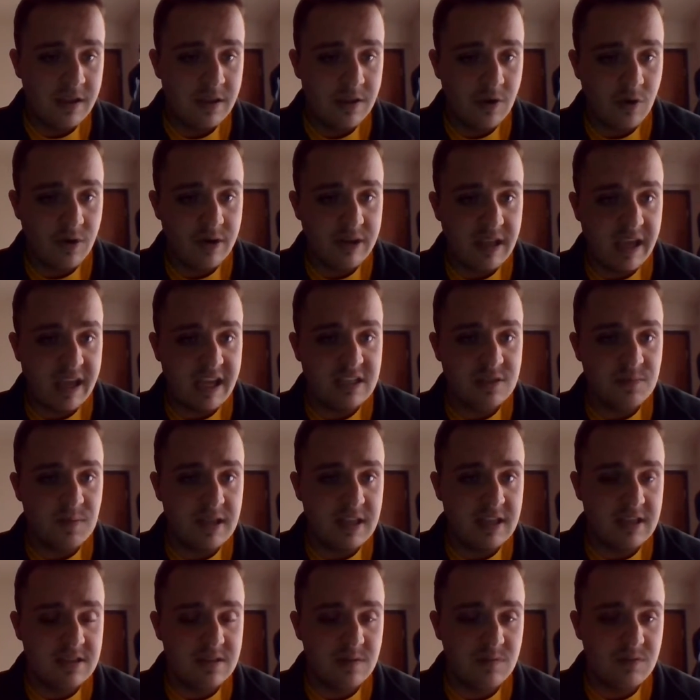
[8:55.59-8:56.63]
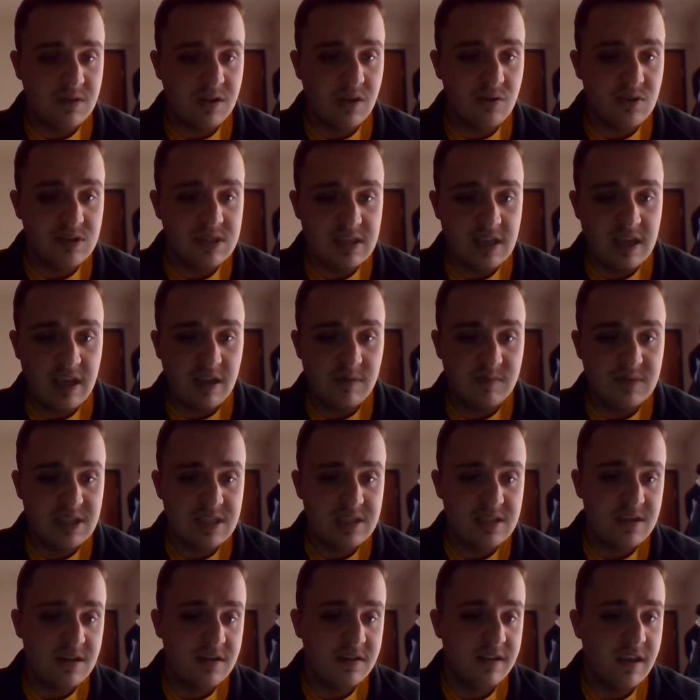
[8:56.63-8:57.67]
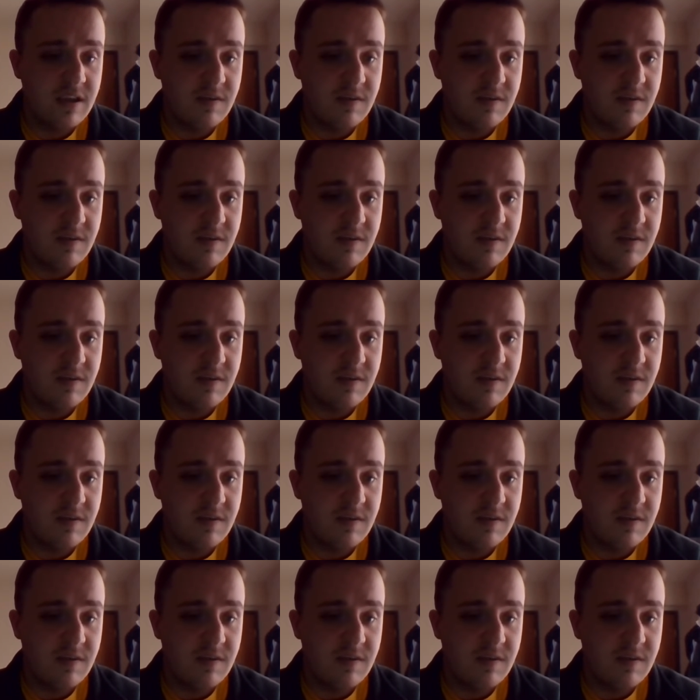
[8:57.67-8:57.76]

Notre Dame's been in some close games this year.